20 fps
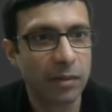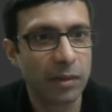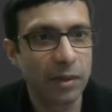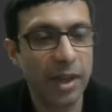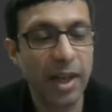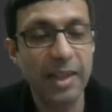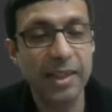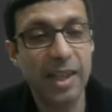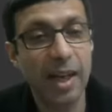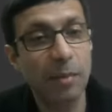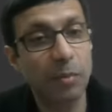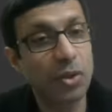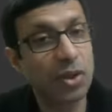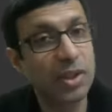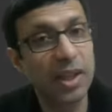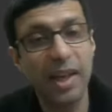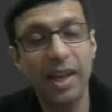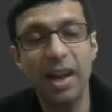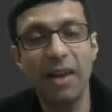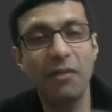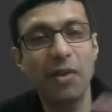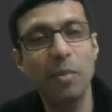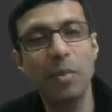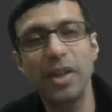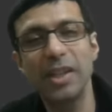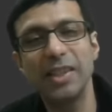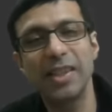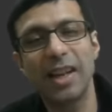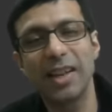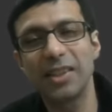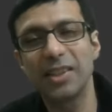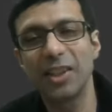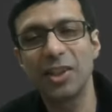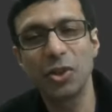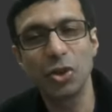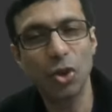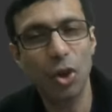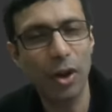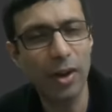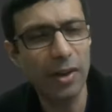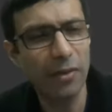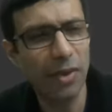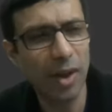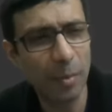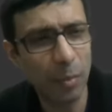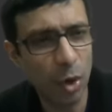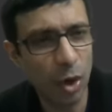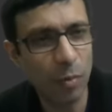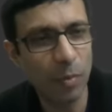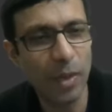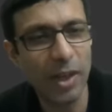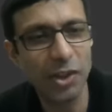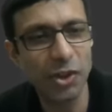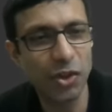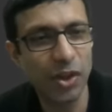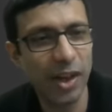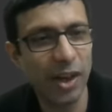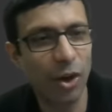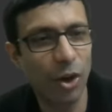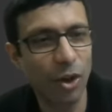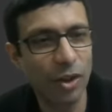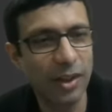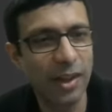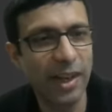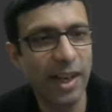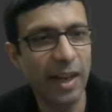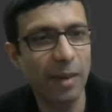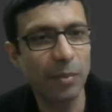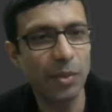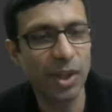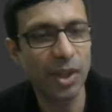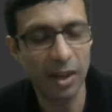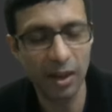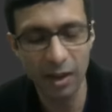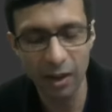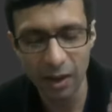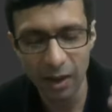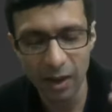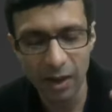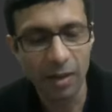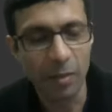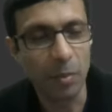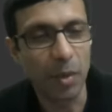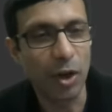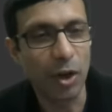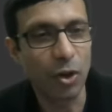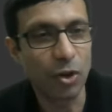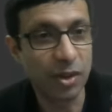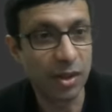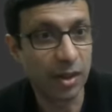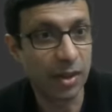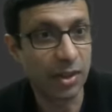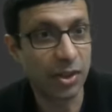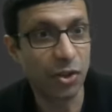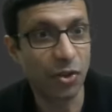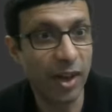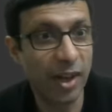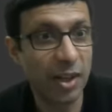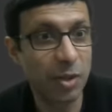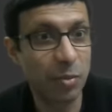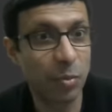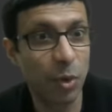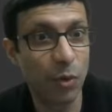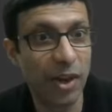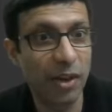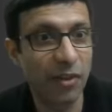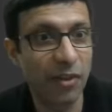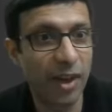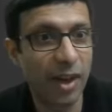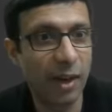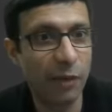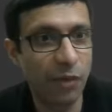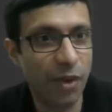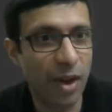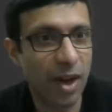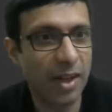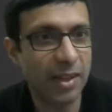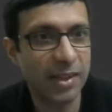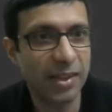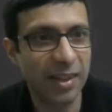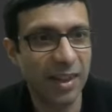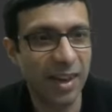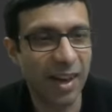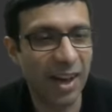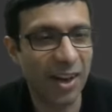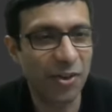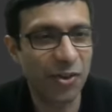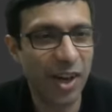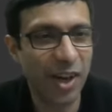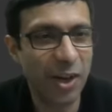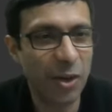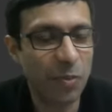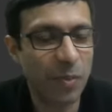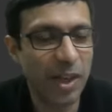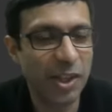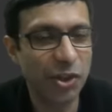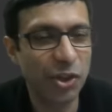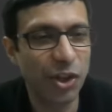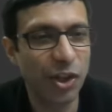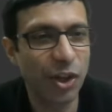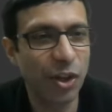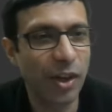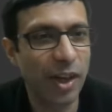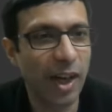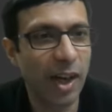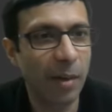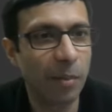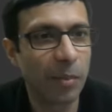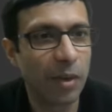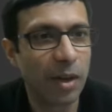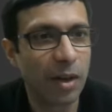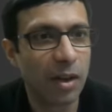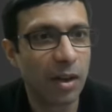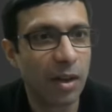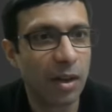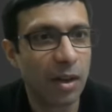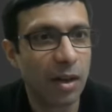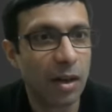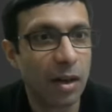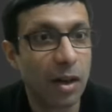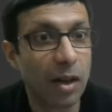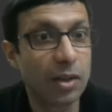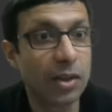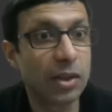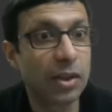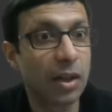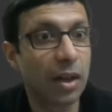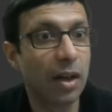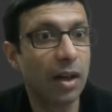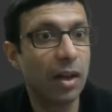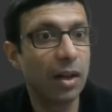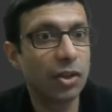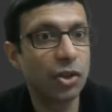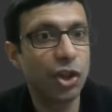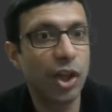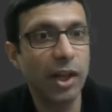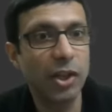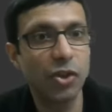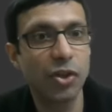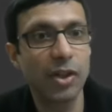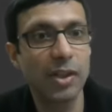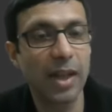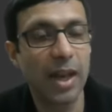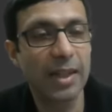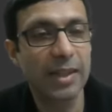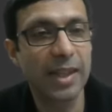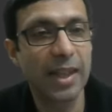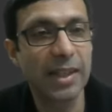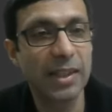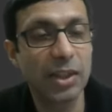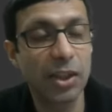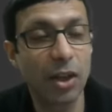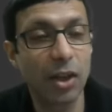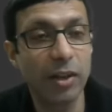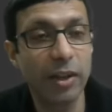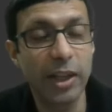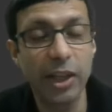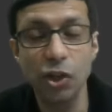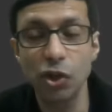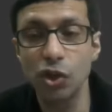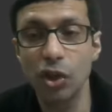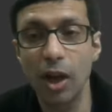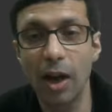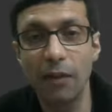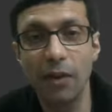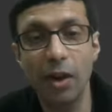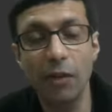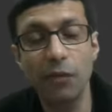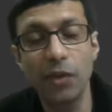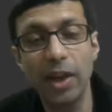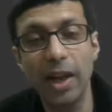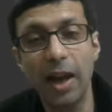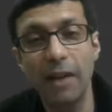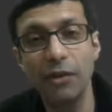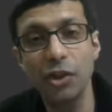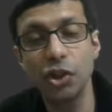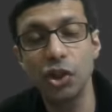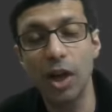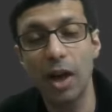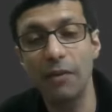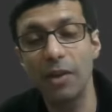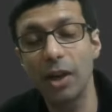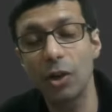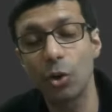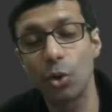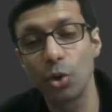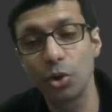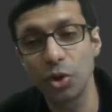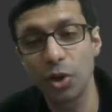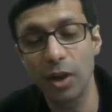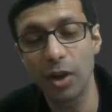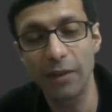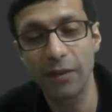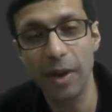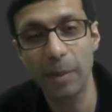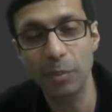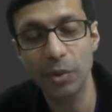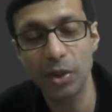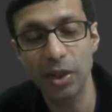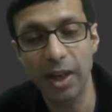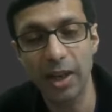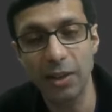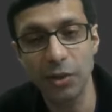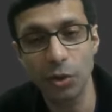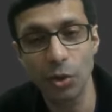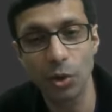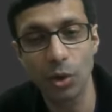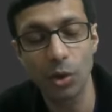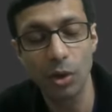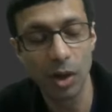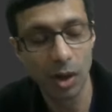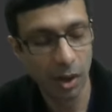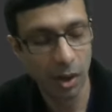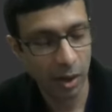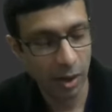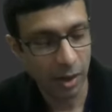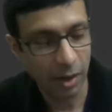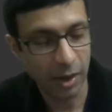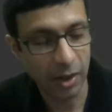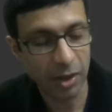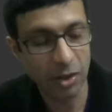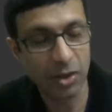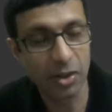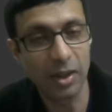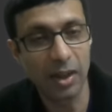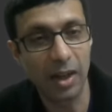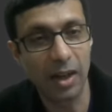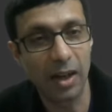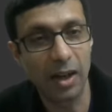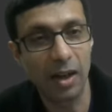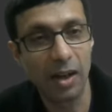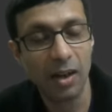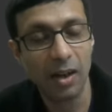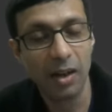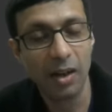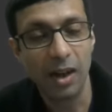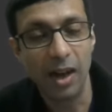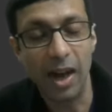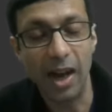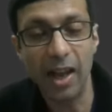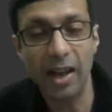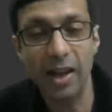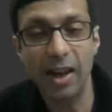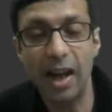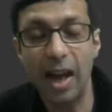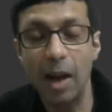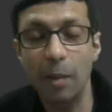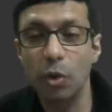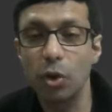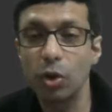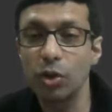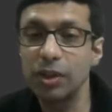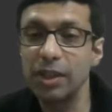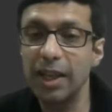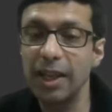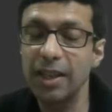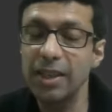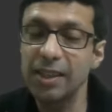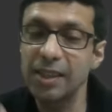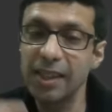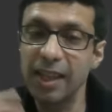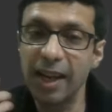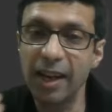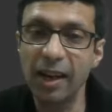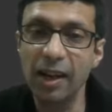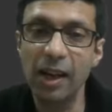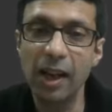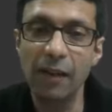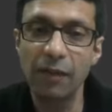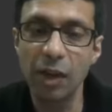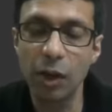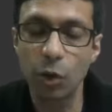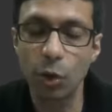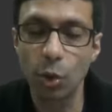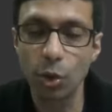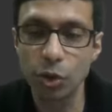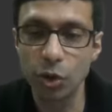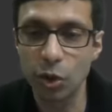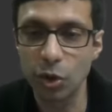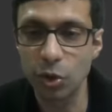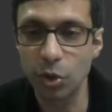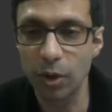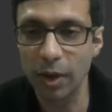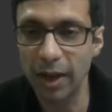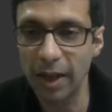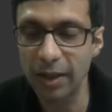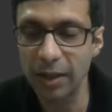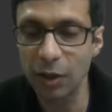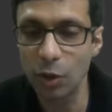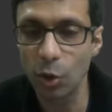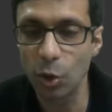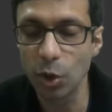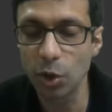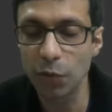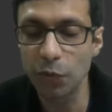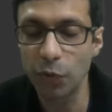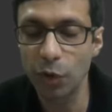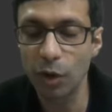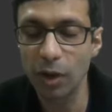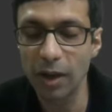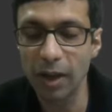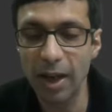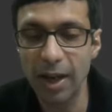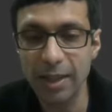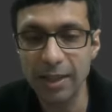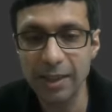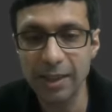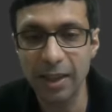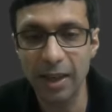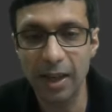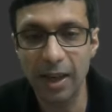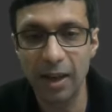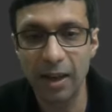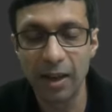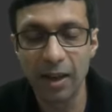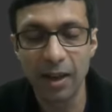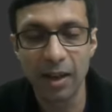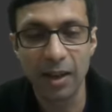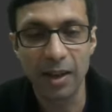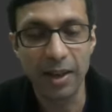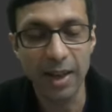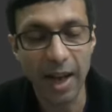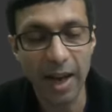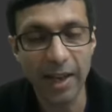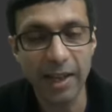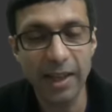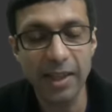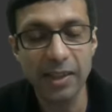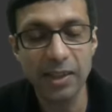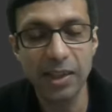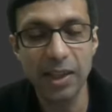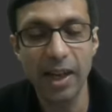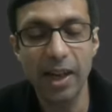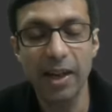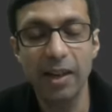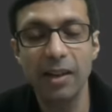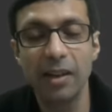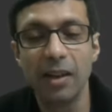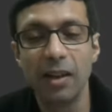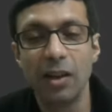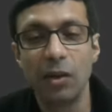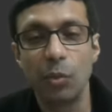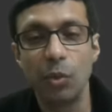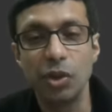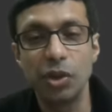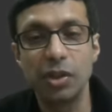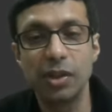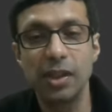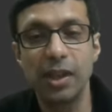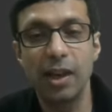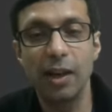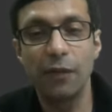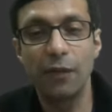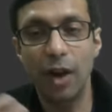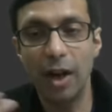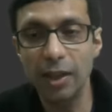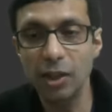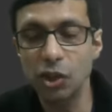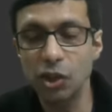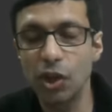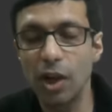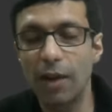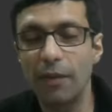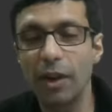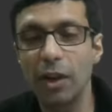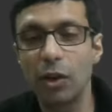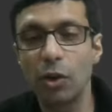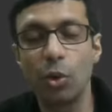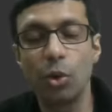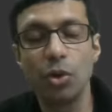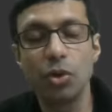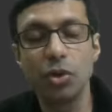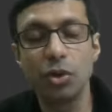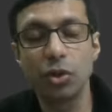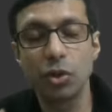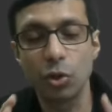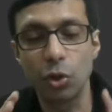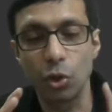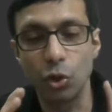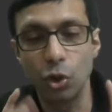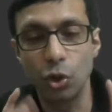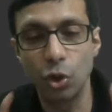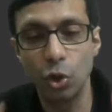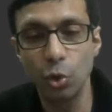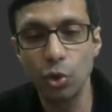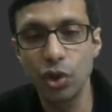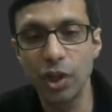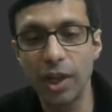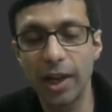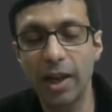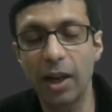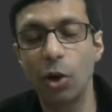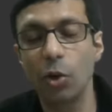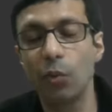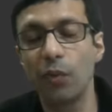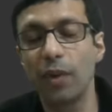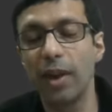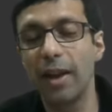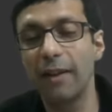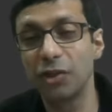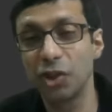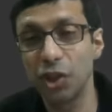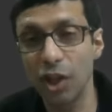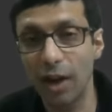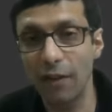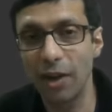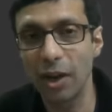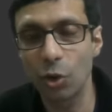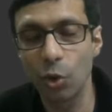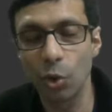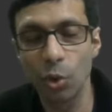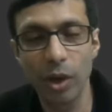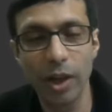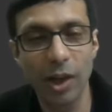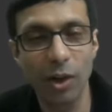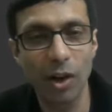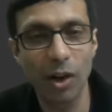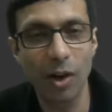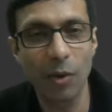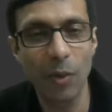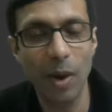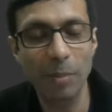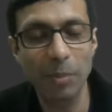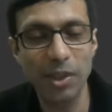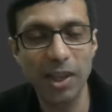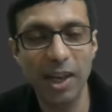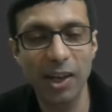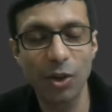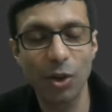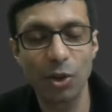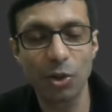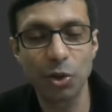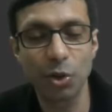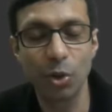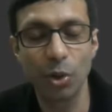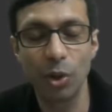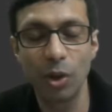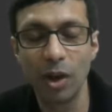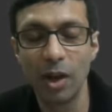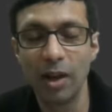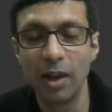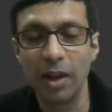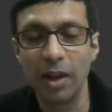Yes, I'm seeing everybody's answers. Sorry if I'm not mentioning all the names here because the screen is moving really fast. I'll try to mention your name. Uh, uh, Jayashree is asking, sir, teach Java. We have a Java course on our website, you know. It's uh, and I'm going to take a second level course also, another course for class uh, nine and ten. Which is the advanced Java course. So do check out. We have Java coding on our website also.